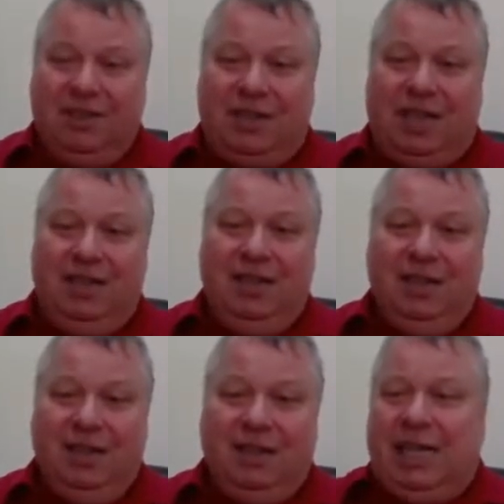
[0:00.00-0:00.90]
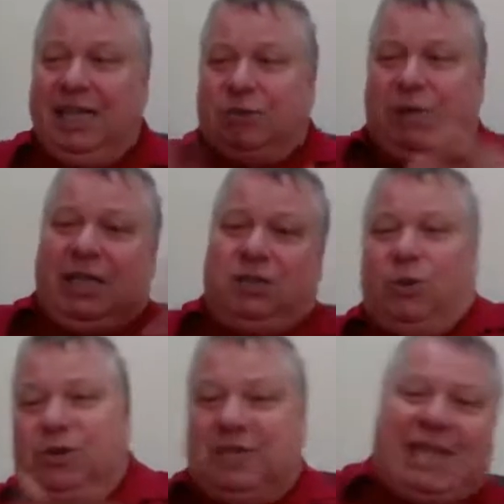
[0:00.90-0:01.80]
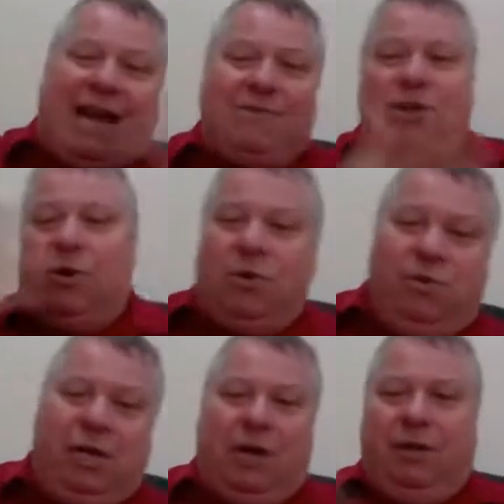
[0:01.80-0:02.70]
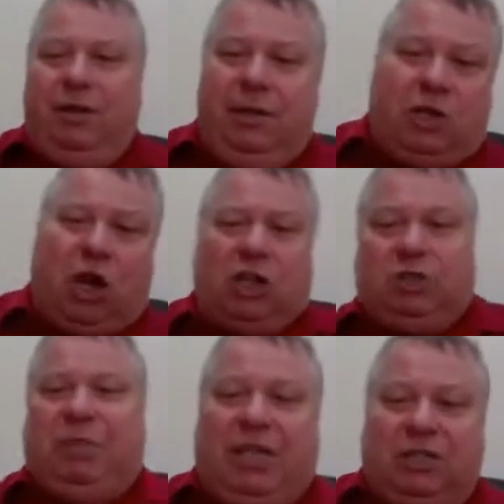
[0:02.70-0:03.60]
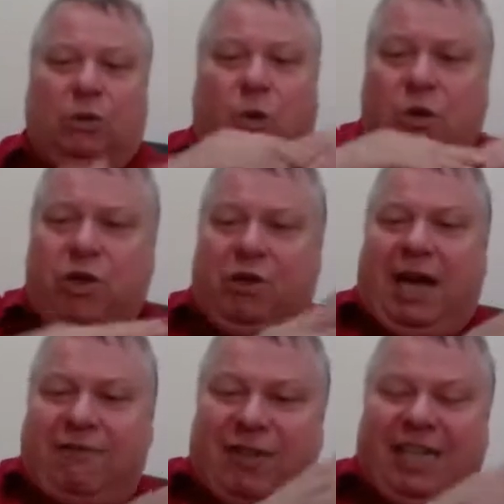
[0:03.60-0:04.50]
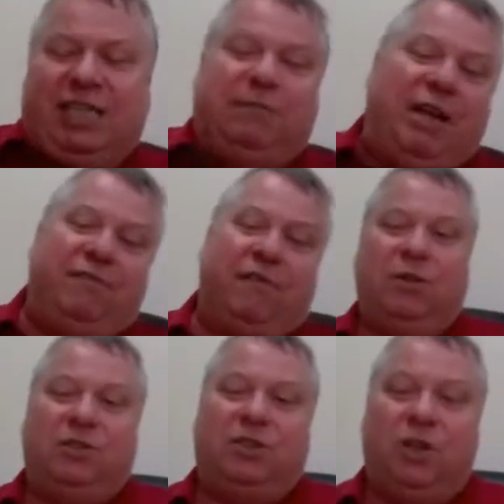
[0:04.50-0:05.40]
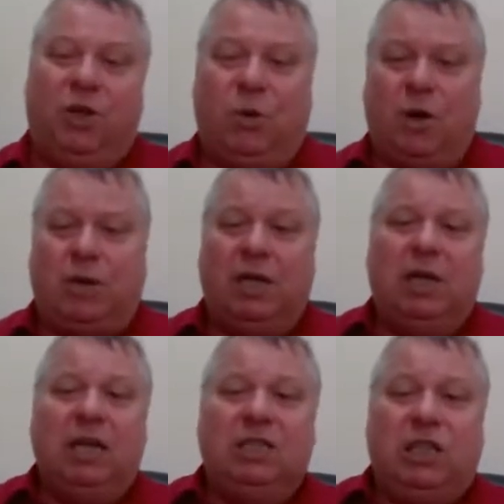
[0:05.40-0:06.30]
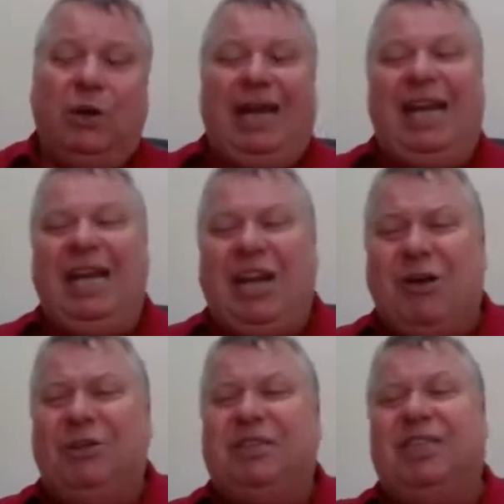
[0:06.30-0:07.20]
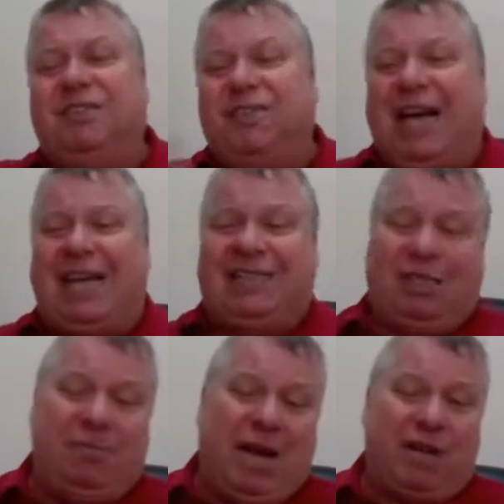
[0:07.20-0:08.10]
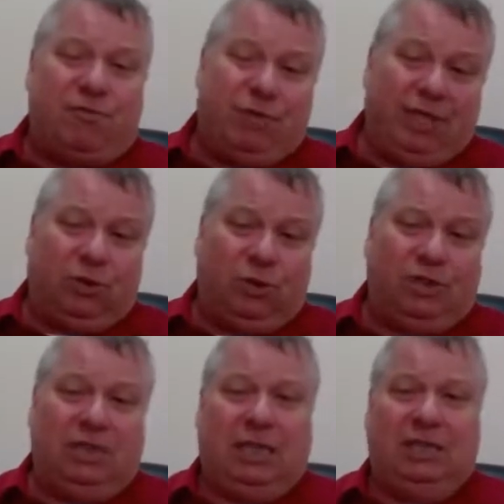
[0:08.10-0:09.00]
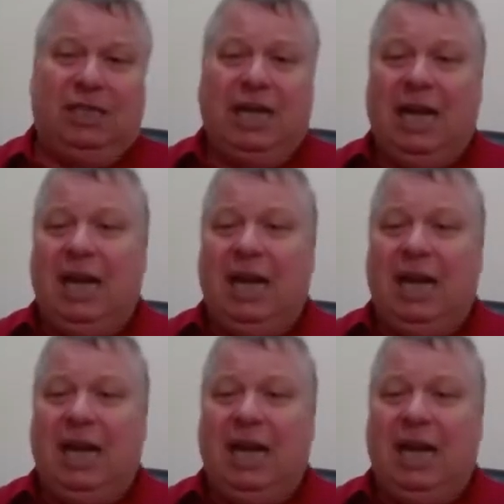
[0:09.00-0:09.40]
Right? These resources have no, cost, because everything's being focused on the quota. So it uses vast amount of resources.